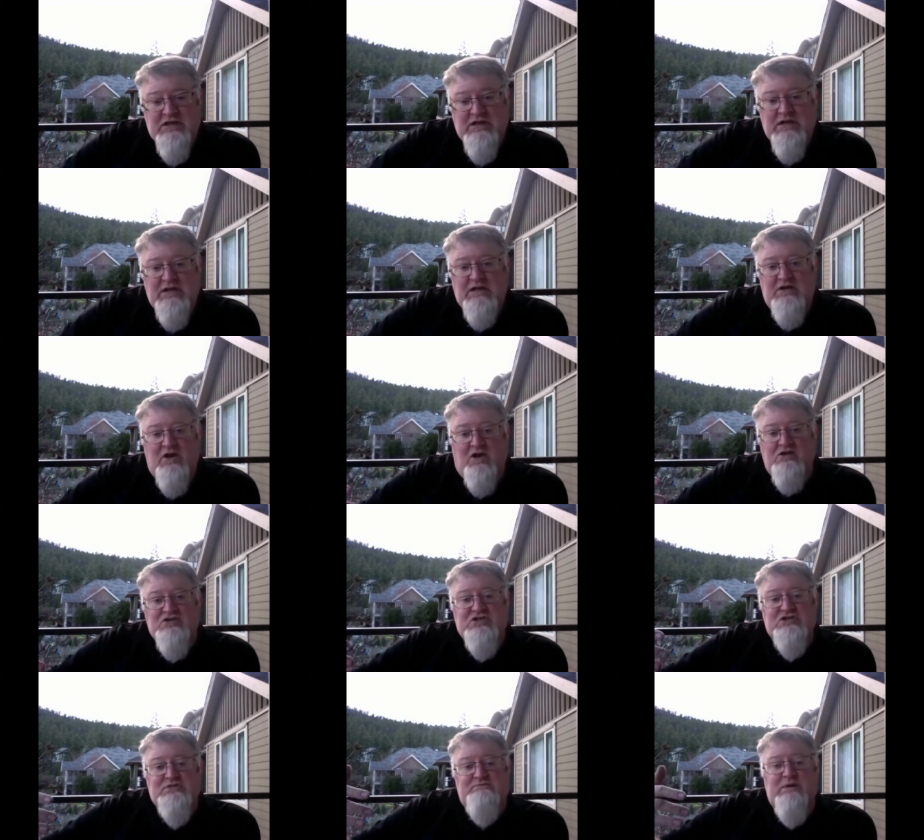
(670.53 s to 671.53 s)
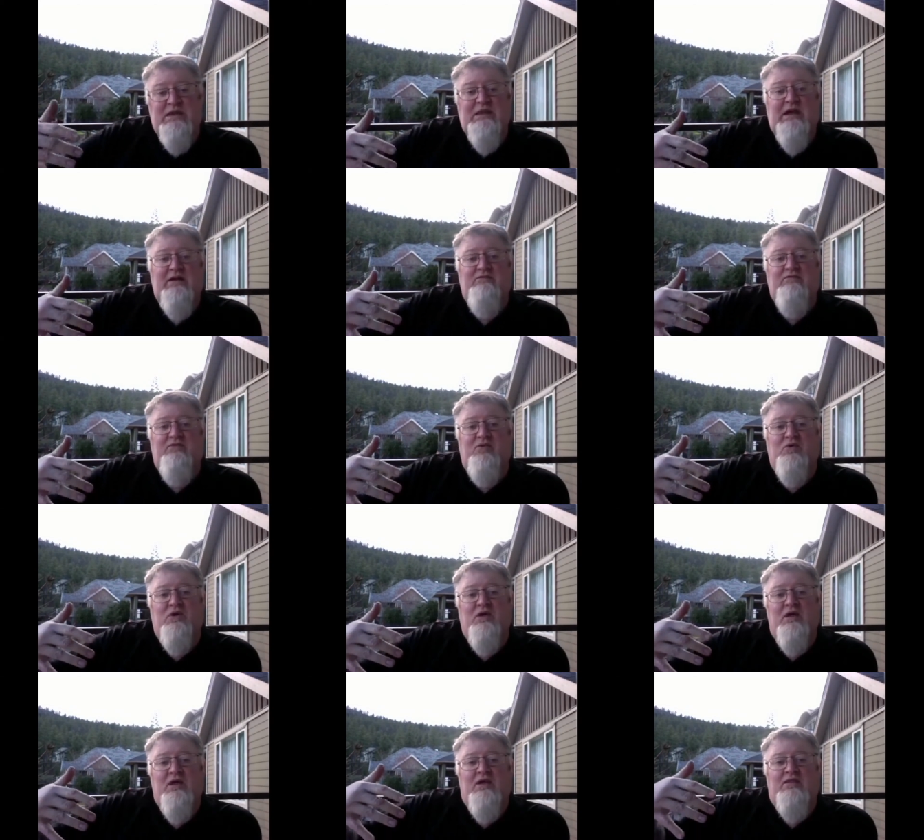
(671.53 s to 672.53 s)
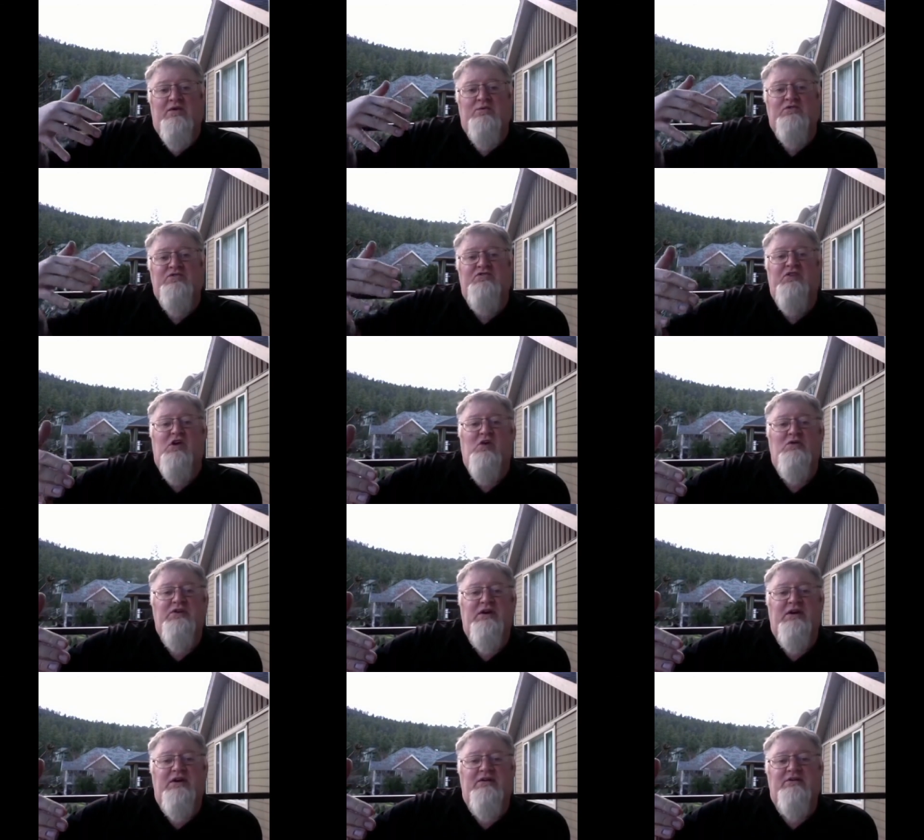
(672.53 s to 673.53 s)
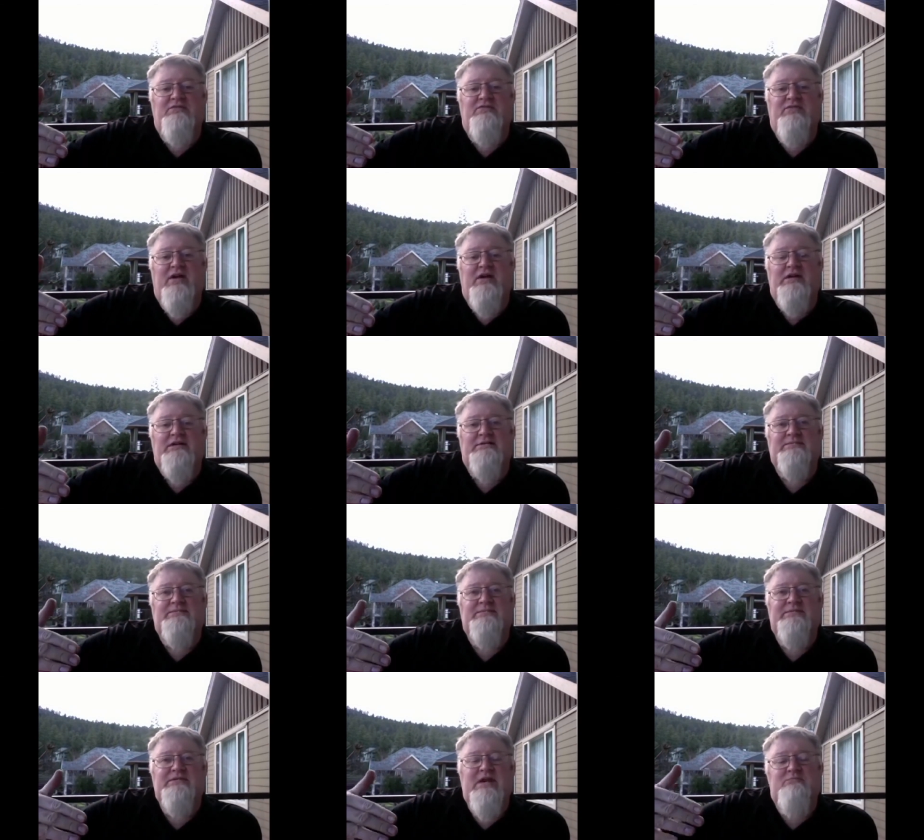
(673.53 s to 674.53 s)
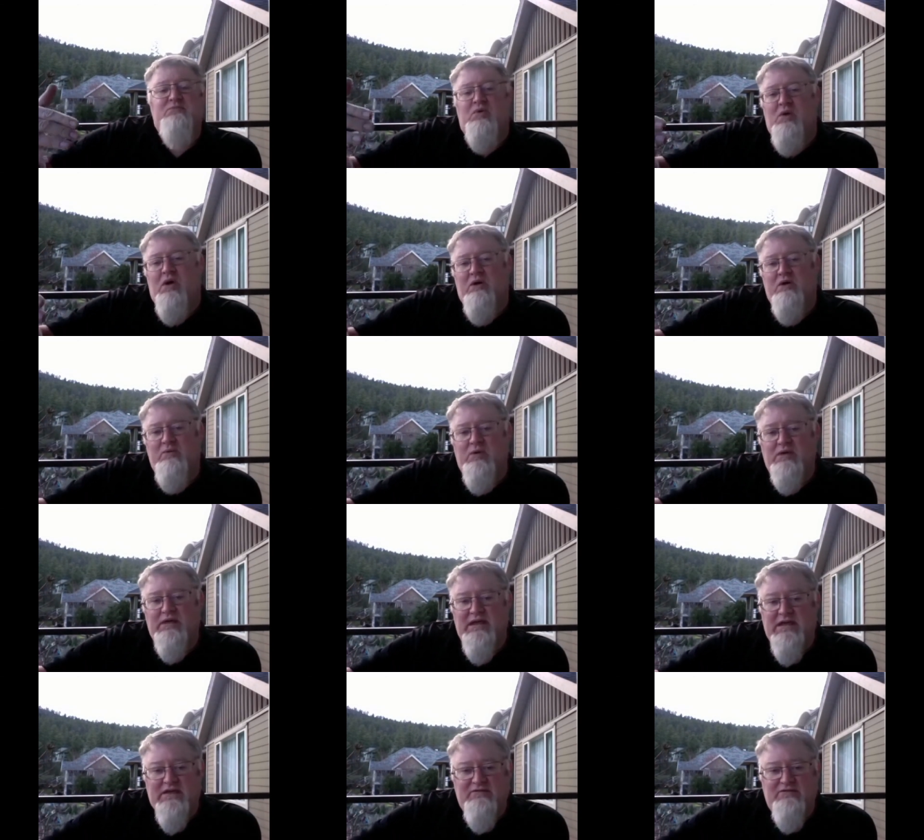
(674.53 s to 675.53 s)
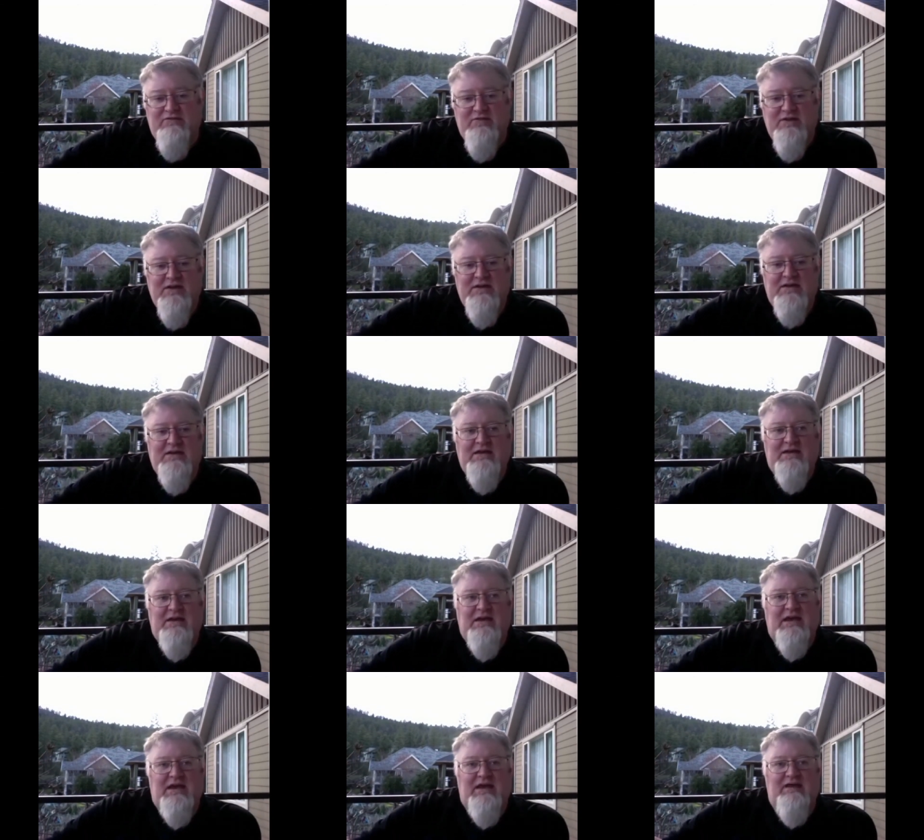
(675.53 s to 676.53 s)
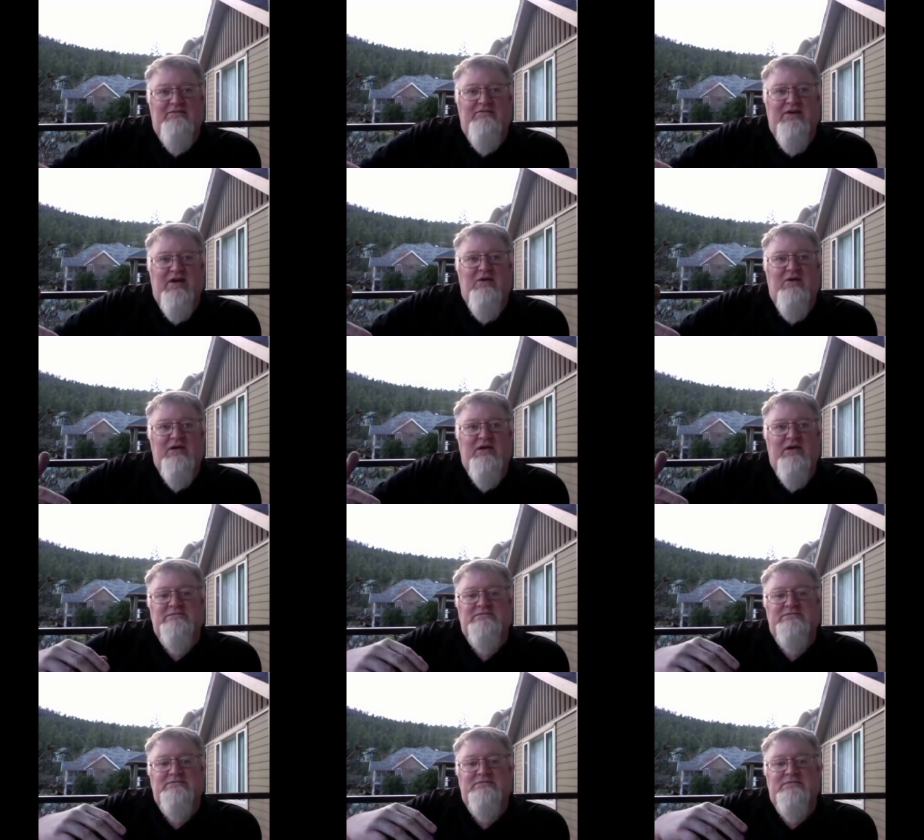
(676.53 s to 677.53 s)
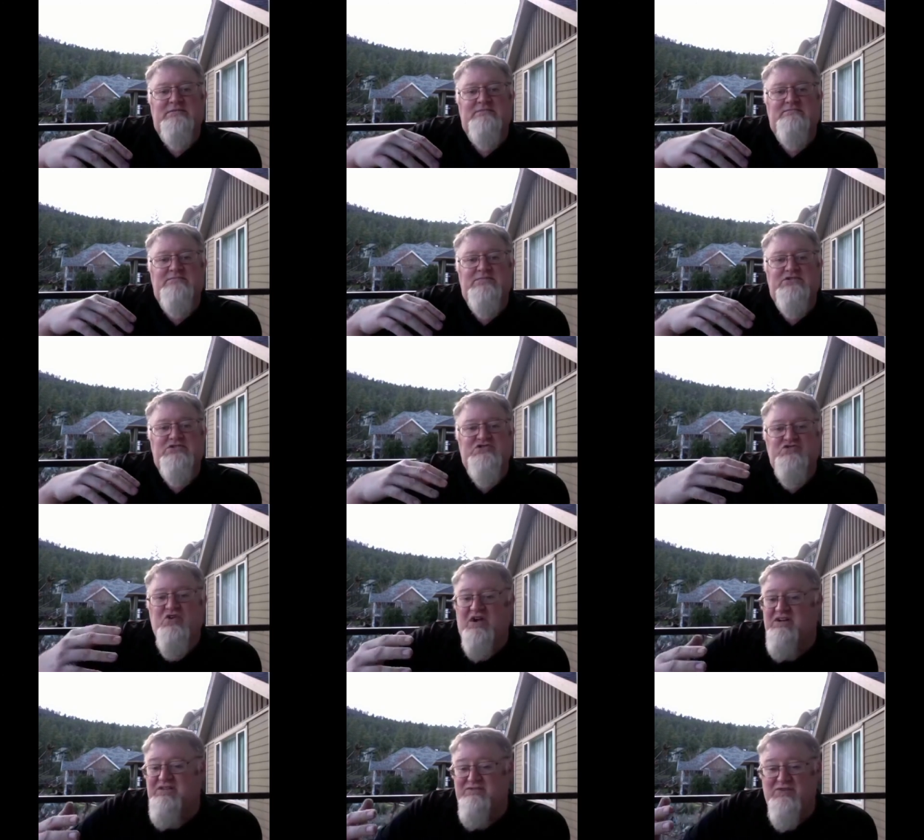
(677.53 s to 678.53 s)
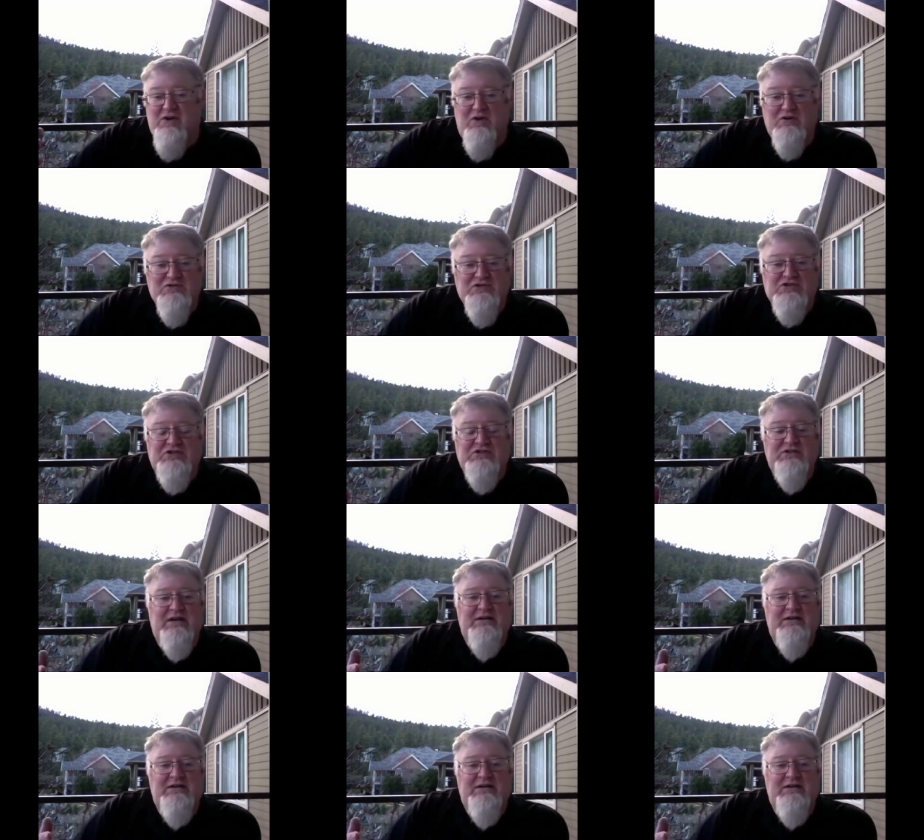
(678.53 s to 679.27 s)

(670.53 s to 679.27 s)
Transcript: not just be there for the result of uh, temporary relief in a very uh, destructive culture.